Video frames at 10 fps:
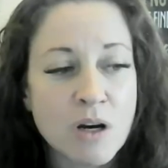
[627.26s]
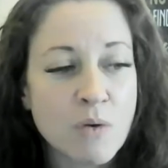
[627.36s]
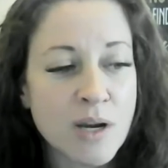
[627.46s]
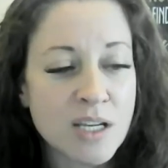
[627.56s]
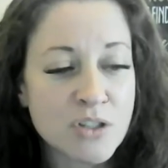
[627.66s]
you
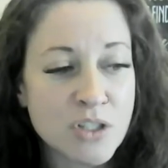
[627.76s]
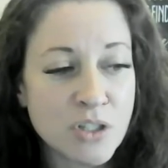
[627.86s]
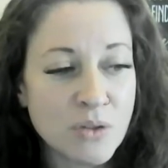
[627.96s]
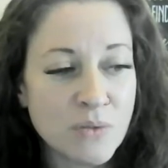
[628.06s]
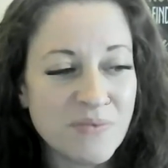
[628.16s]
are going
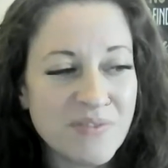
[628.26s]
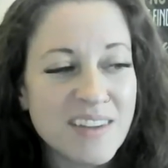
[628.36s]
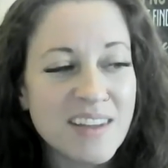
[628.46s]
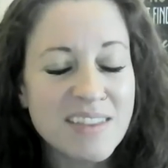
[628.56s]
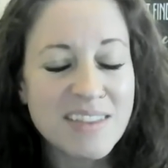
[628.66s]
to
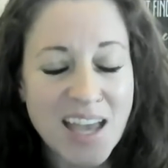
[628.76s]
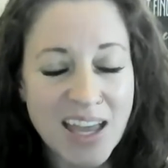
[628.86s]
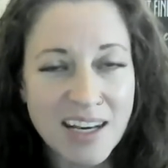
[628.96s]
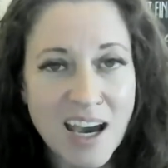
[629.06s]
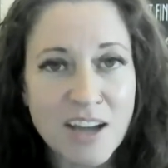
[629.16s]

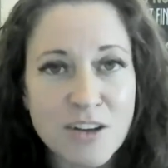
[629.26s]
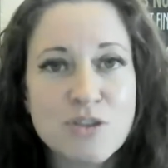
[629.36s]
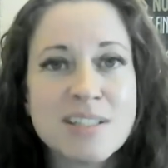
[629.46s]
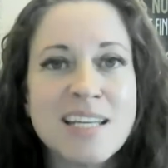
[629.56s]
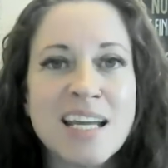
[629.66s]
then
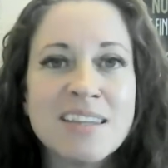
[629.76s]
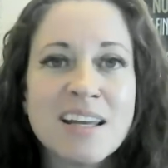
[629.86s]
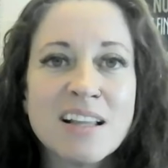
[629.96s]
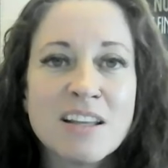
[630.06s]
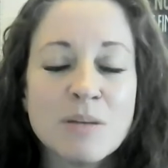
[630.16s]

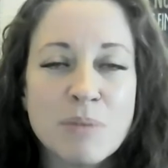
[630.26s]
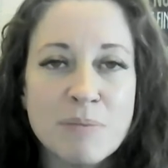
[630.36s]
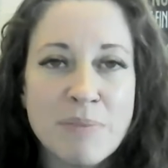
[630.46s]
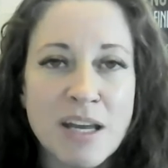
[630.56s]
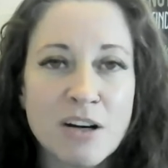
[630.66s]
understand that a little
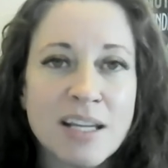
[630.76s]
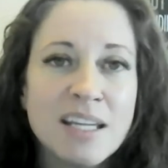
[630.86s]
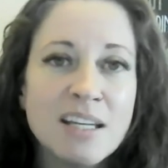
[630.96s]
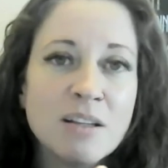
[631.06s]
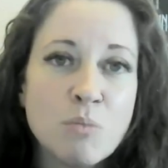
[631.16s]
bit
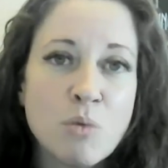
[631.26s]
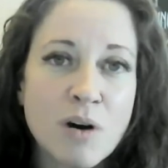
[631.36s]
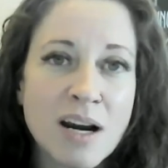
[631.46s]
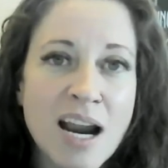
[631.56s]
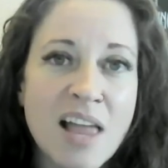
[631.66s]
better, heal it
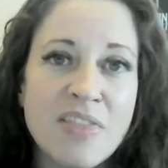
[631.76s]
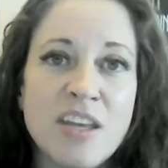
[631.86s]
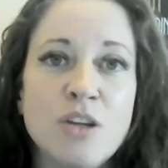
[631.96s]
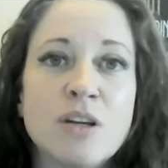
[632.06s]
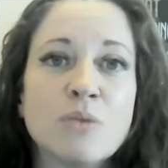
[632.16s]
more,
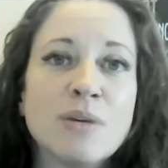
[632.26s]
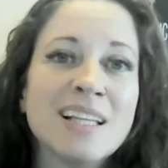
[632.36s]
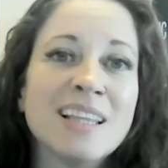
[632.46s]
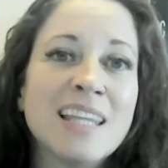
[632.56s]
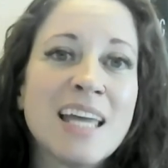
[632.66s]
and then you can
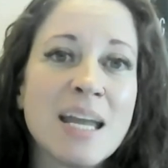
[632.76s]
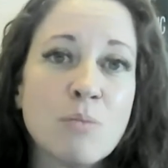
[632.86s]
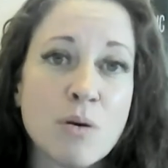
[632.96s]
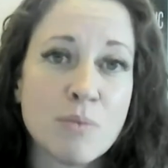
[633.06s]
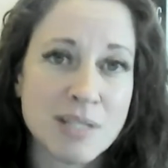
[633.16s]

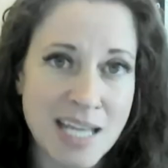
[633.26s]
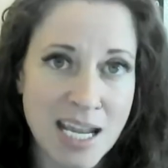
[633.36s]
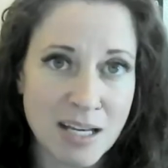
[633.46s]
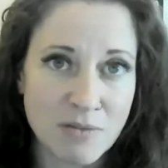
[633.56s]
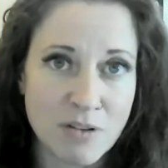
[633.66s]
reclaim what
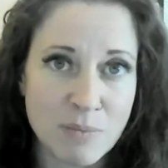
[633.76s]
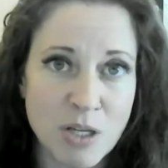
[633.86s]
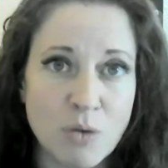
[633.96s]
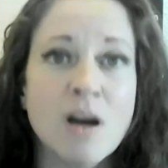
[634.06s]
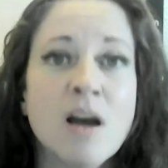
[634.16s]
was taken
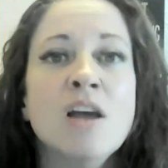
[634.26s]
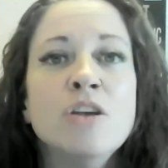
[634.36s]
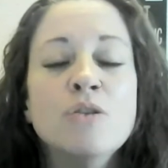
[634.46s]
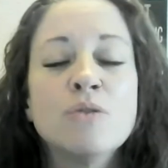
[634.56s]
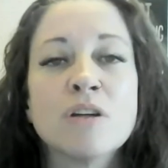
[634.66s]
from you.
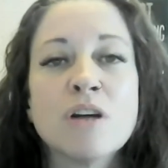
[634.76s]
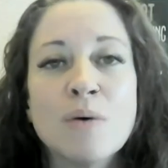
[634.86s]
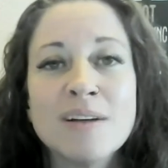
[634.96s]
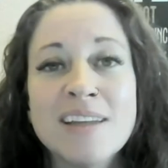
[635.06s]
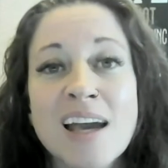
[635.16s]
You
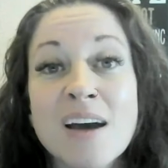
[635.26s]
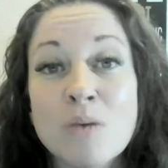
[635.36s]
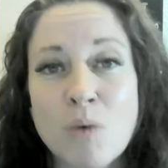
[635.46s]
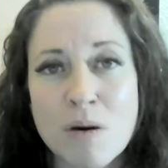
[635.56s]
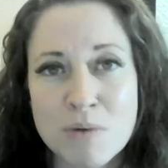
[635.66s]
can go and
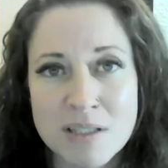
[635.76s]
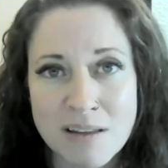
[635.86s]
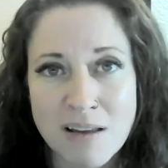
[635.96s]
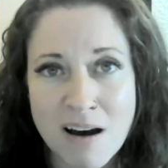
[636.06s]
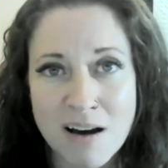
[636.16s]
get what
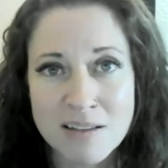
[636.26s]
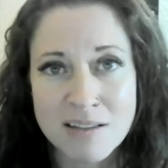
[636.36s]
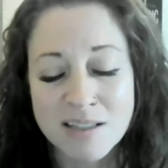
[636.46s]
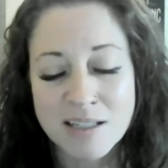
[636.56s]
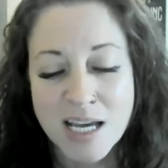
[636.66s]
was
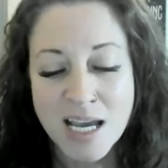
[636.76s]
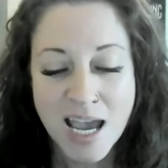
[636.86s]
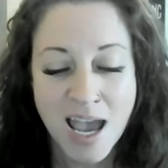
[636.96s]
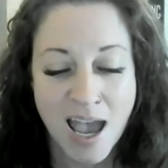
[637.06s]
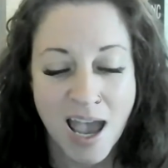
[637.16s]
lost.
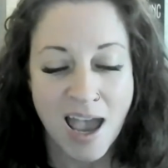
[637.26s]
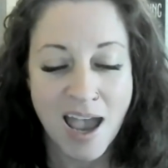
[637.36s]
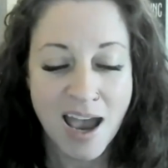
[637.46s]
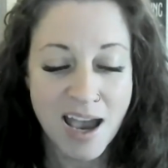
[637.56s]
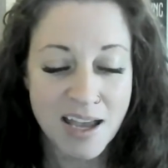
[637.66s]

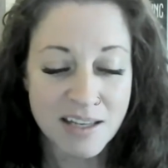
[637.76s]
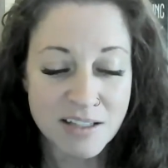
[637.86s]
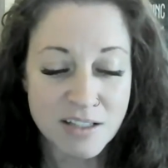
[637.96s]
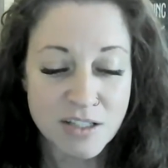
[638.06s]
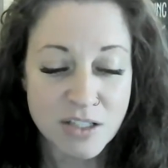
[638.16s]

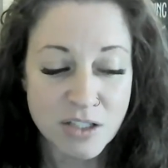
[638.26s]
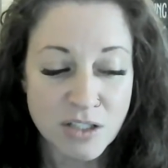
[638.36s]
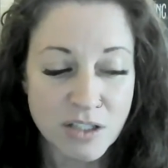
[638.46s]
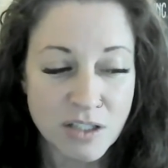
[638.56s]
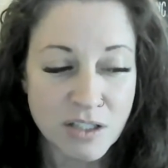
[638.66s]
And